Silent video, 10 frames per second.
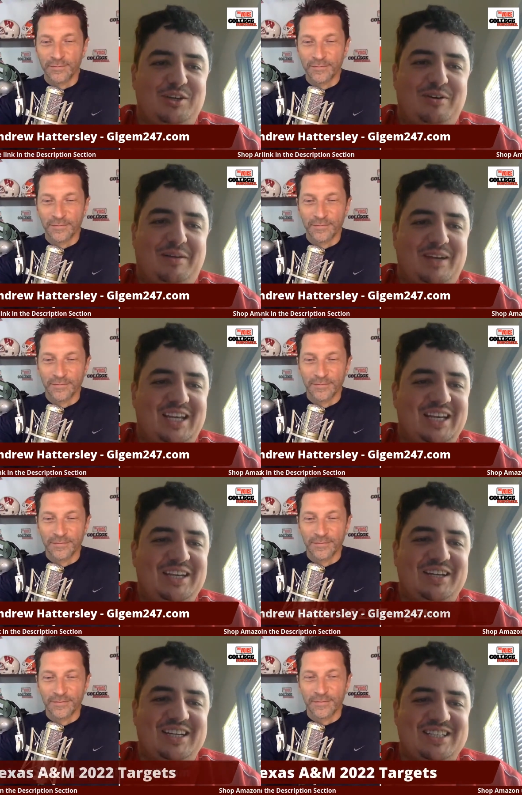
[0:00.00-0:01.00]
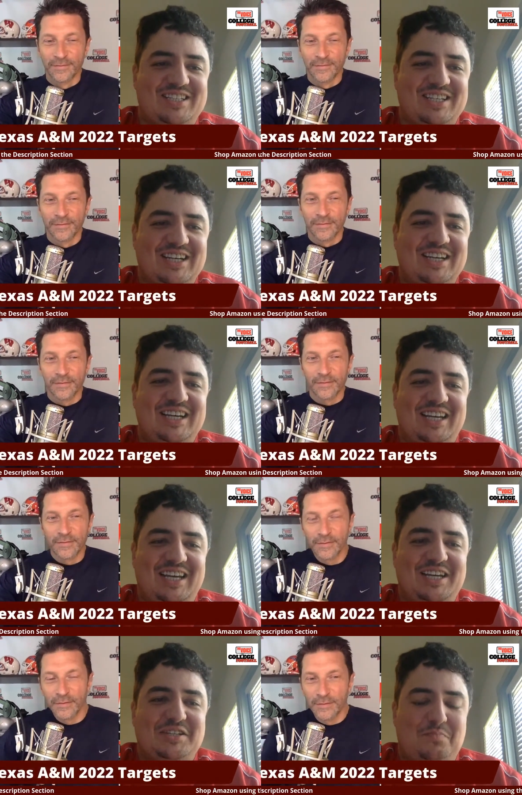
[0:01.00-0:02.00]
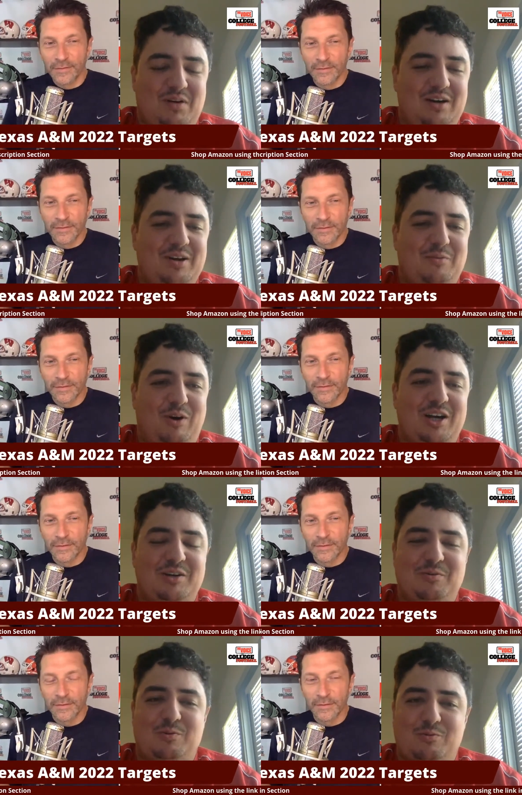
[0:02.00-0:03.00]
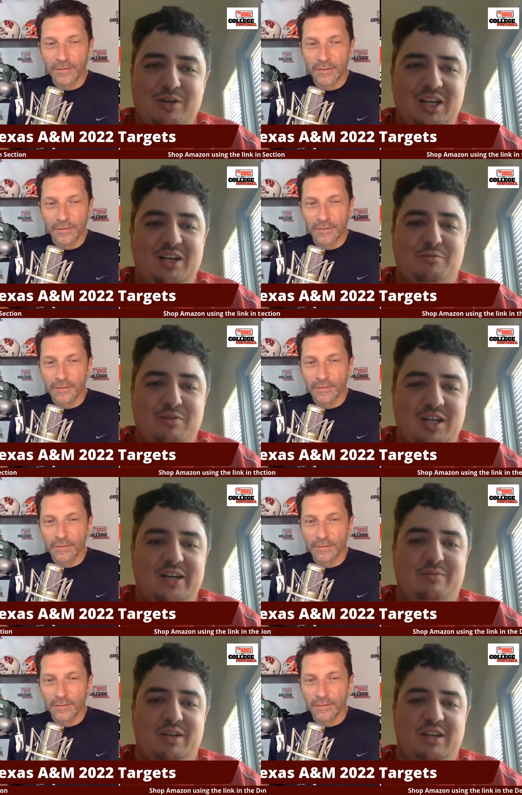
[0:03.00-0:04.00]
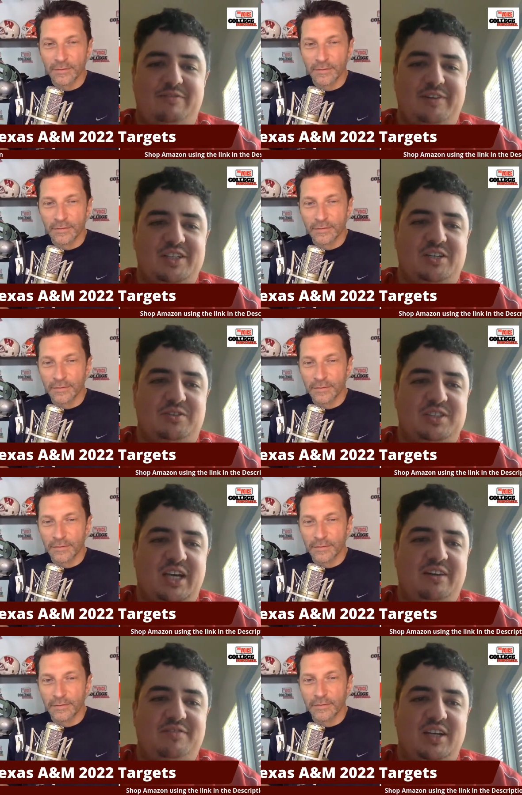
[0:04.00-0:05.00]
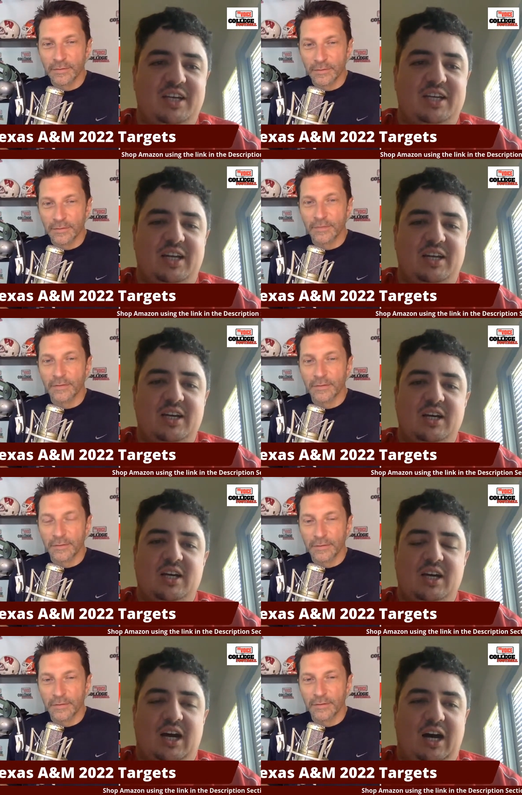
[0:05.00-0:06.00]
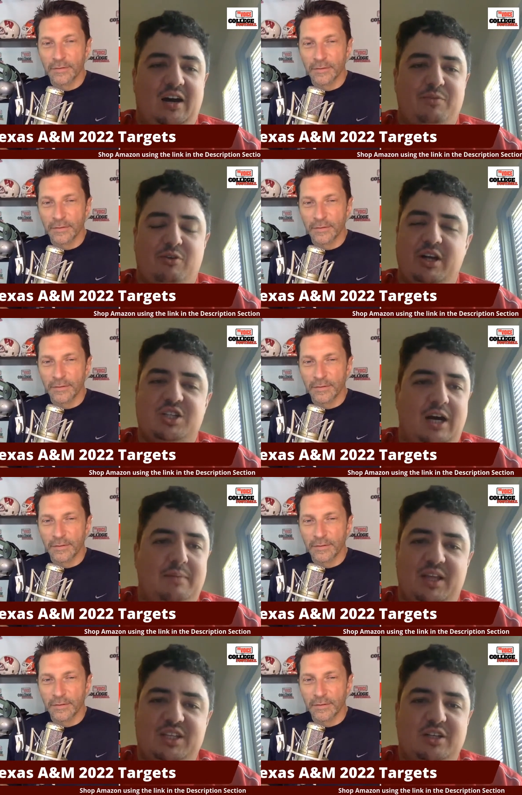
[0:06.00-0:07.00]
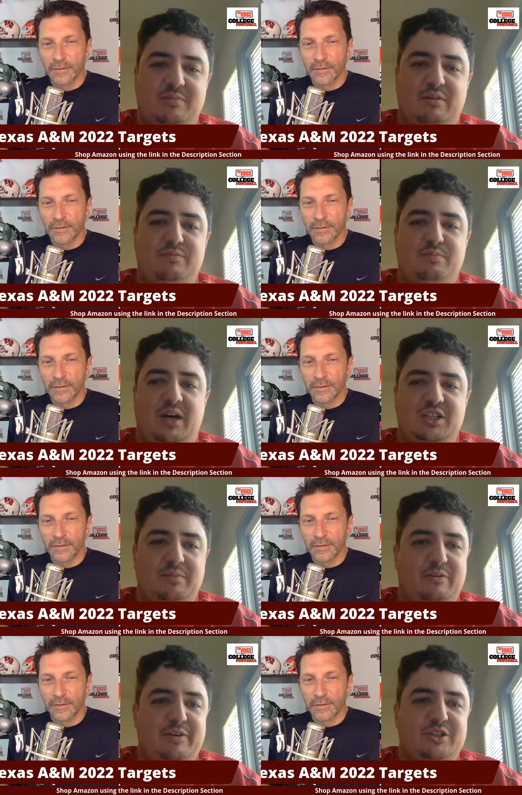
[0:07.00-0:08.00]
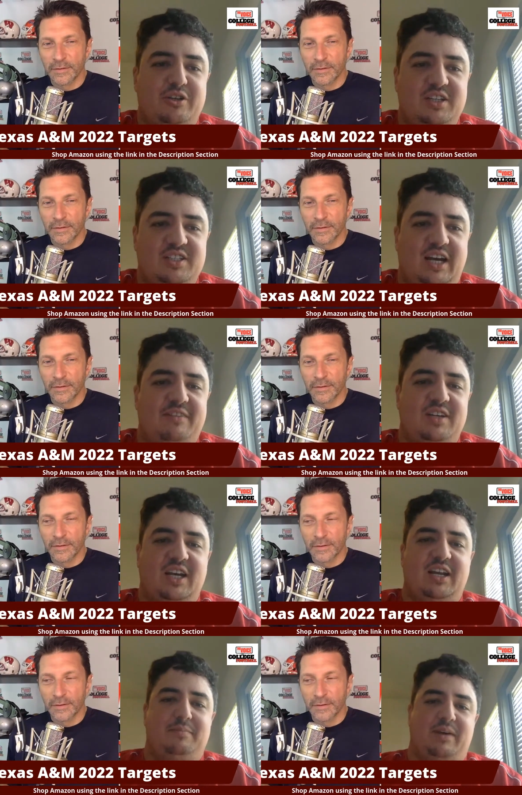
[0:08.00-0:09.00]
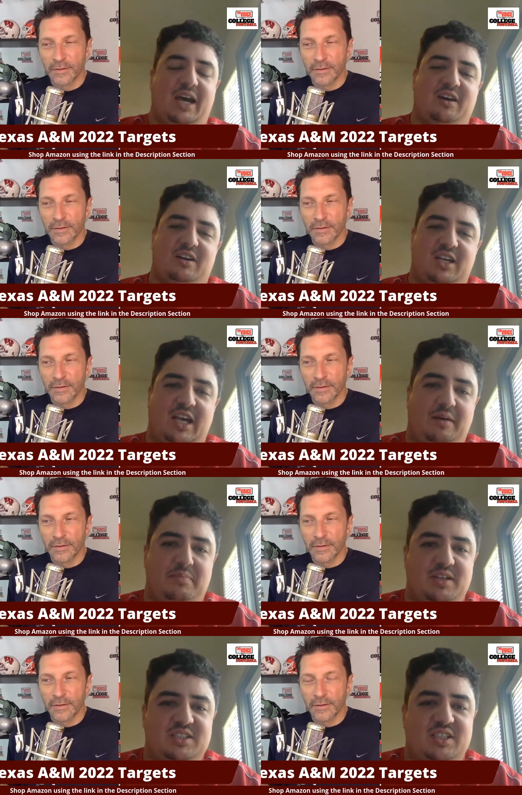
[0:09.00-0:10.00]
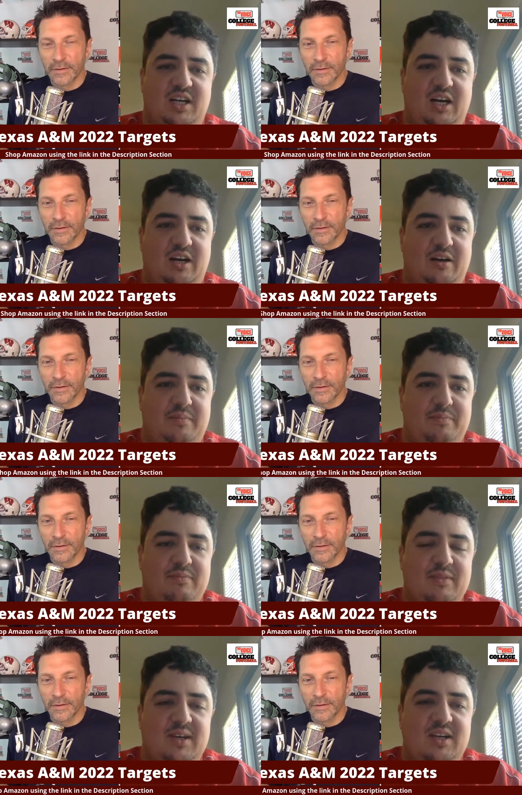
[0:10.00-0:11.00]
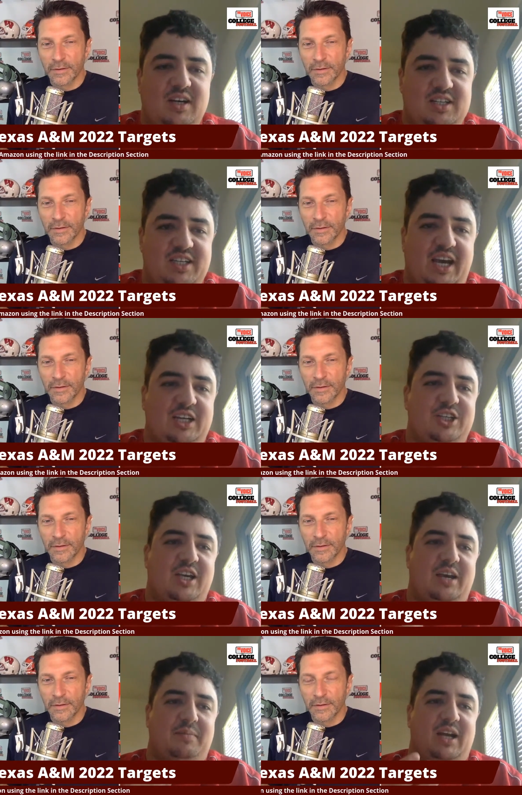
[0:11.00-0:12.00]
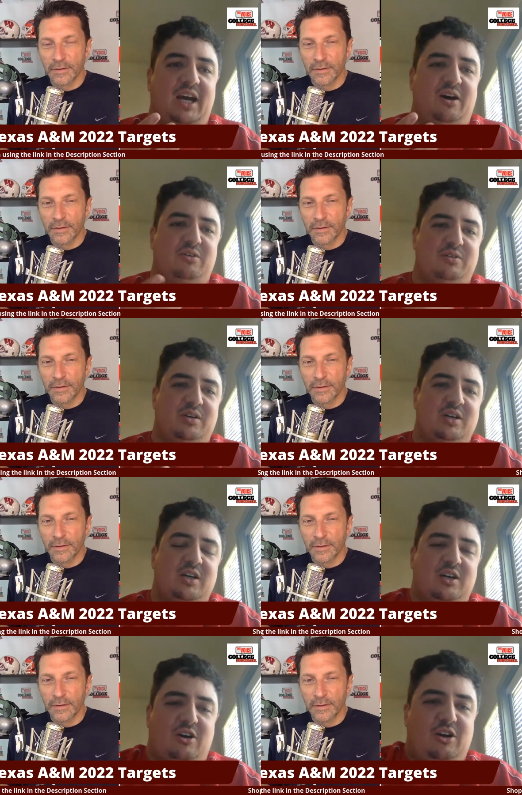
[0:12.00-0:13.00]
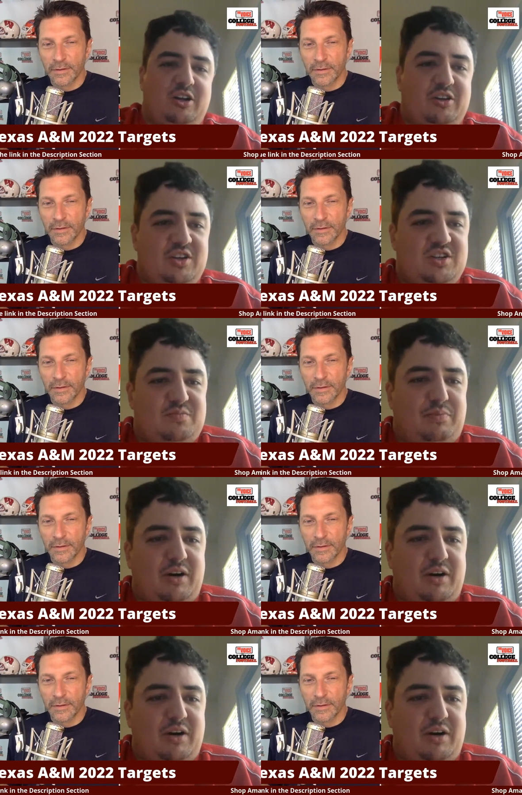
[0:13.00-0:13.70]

Speaker 1: with you. I mean, he is probably one really, really, really physical safety, and great job by Jimbo Fisher and his staff to get him back on campus. Because he actually came down earlier this